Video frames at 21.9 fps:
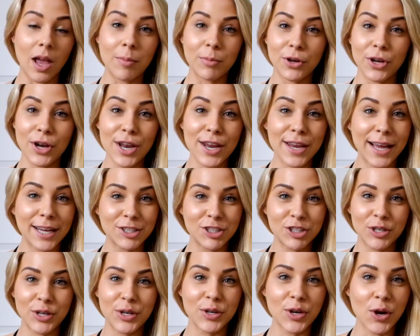I'm gonna
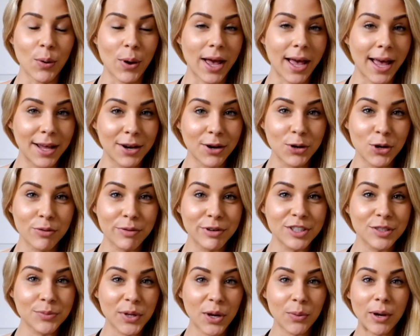get you to go head on over
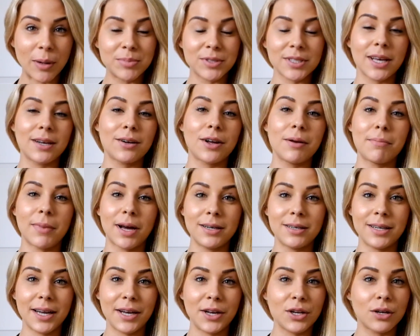to my website on
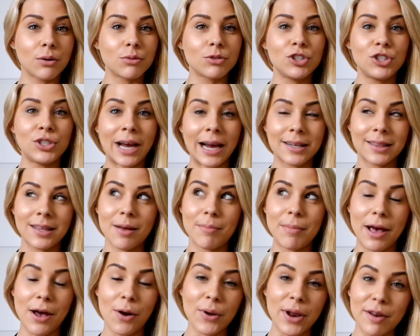Monday to go check
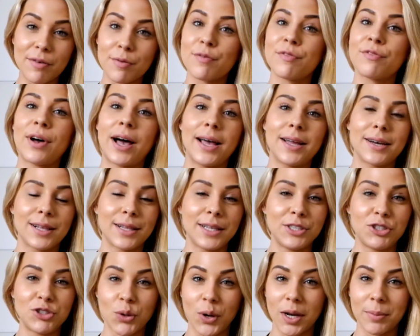them out and finally
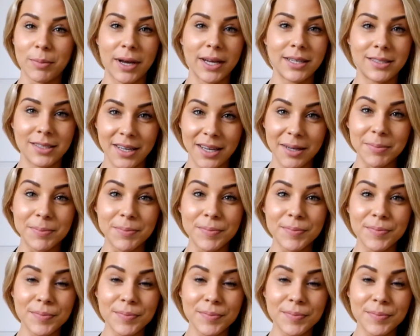join my team.